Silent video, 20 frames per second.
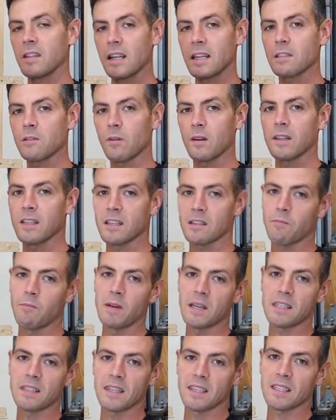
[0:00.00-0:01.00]
that's what this
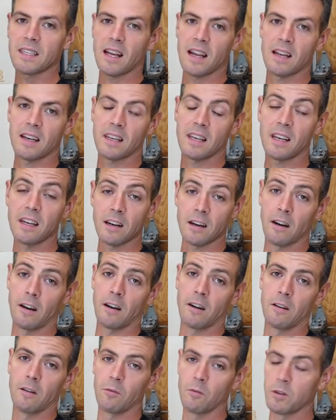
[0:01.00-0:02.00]
business end
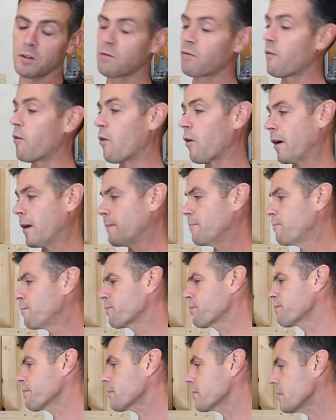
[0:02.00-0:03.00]
here was for.
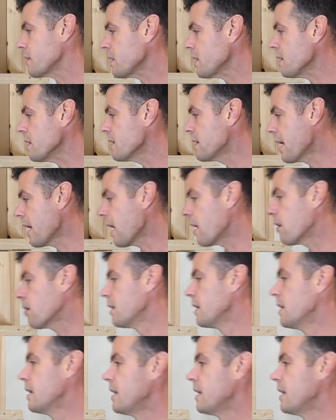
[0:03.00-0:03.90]
Now,